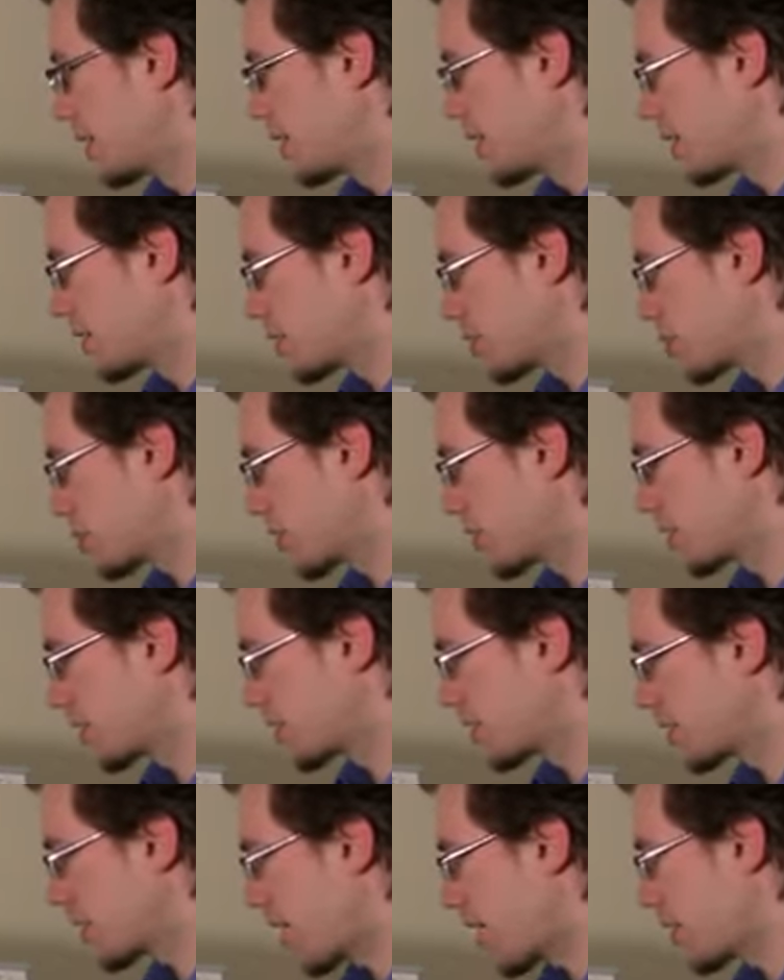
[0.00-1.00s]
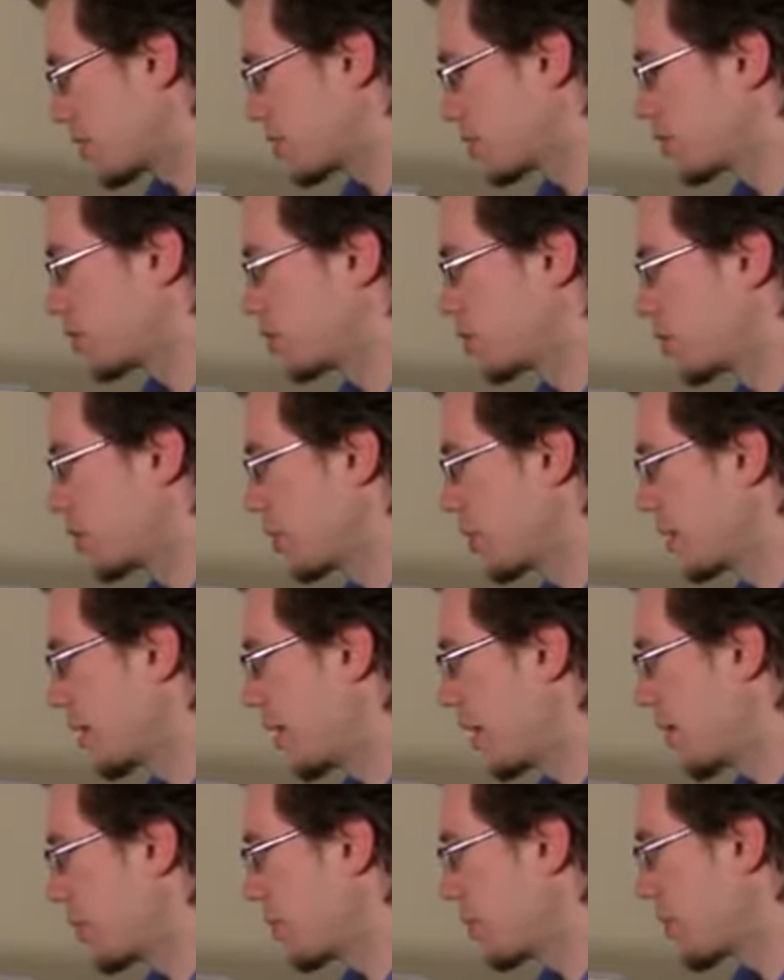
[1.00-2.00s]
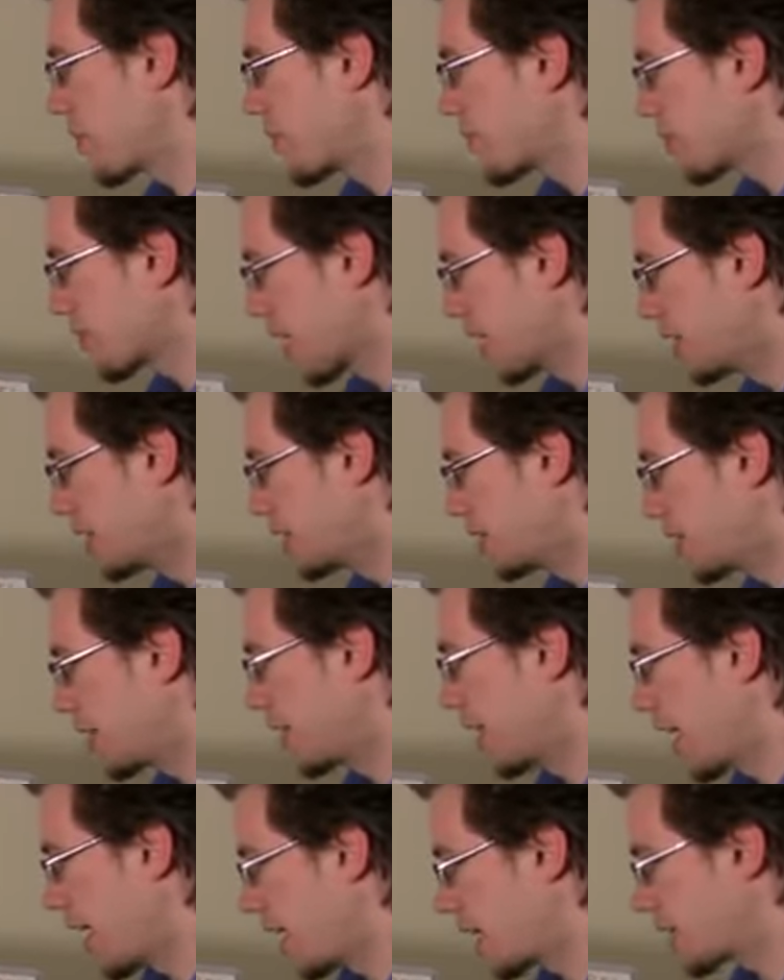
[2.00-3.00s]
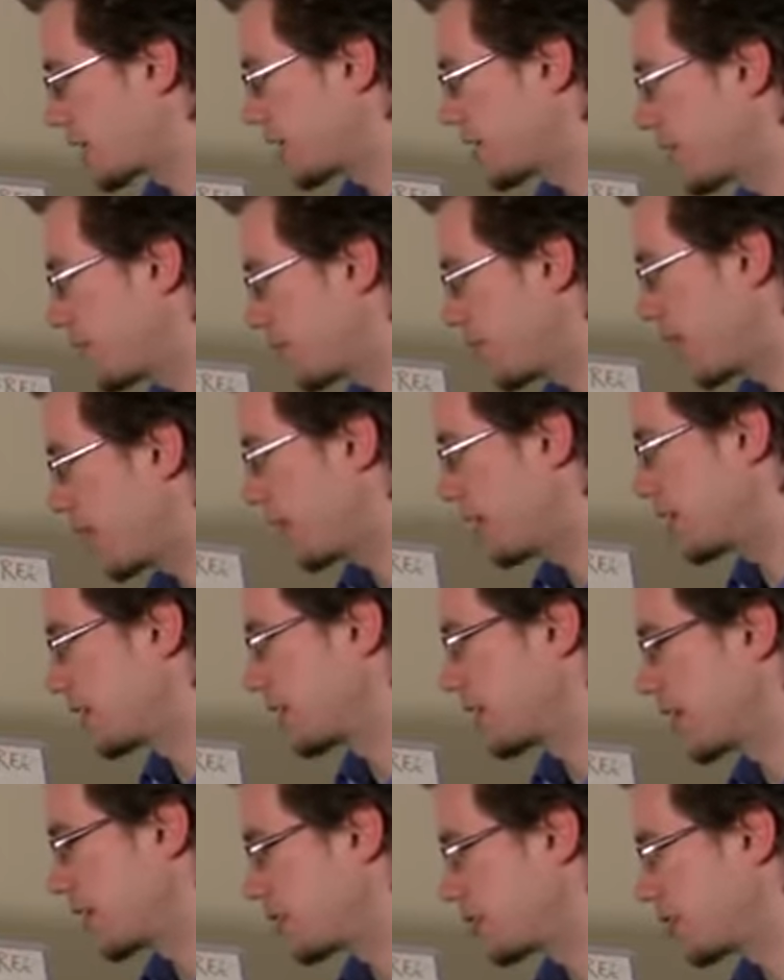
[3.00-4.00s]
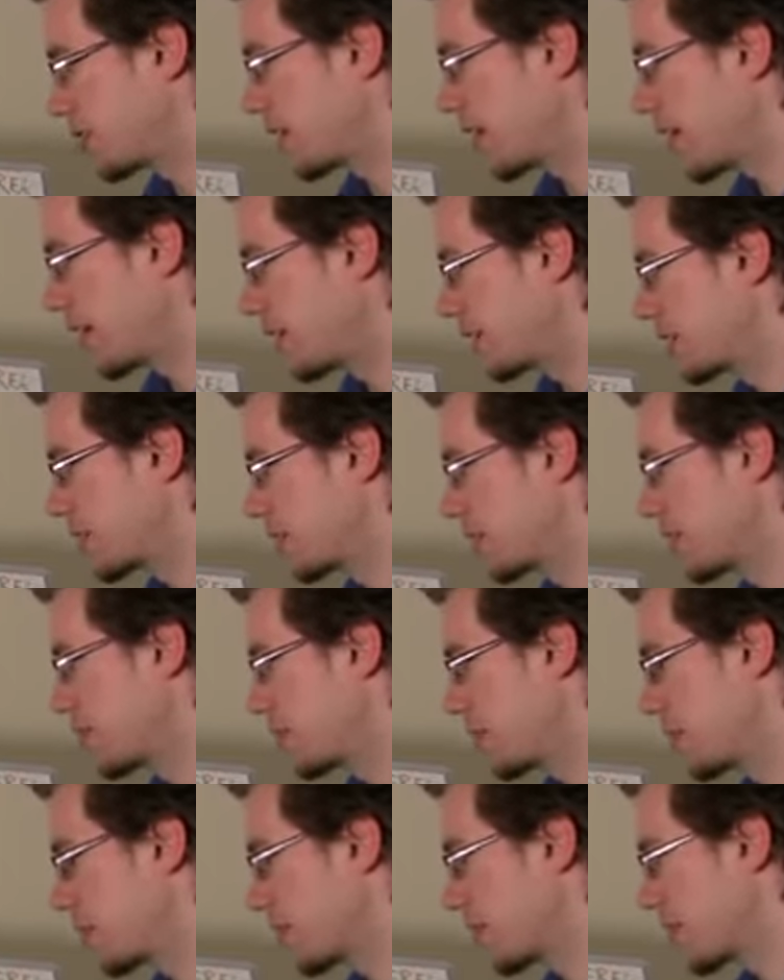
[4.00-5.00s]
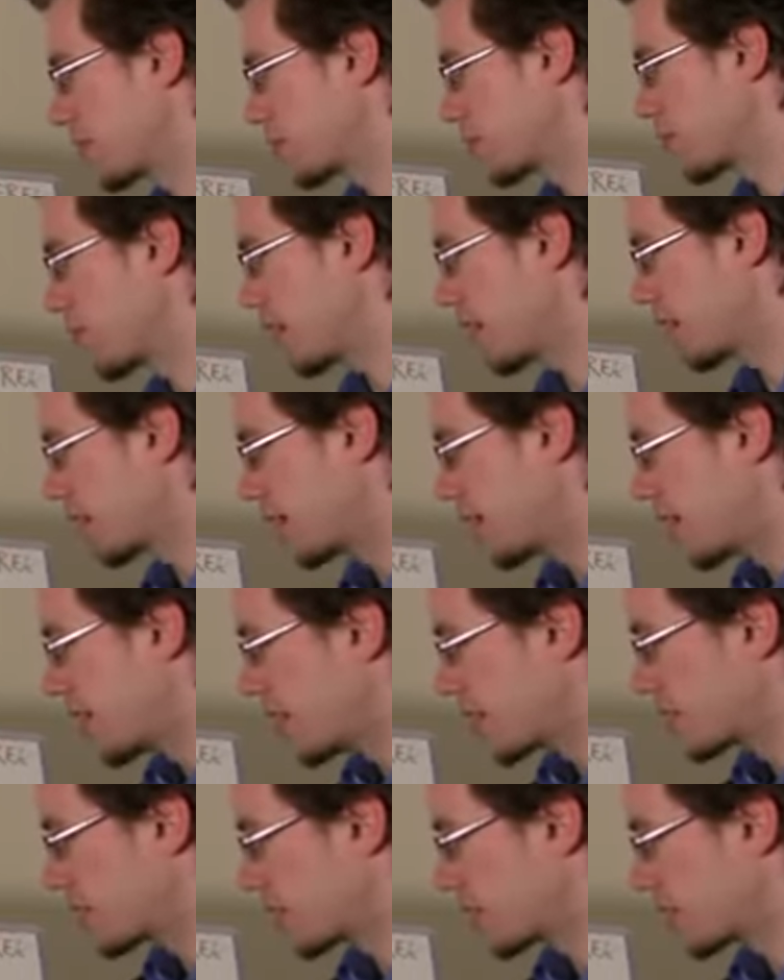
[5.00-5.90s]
This is where the staffs join up. And you can actually find ledger lines in the middle as well.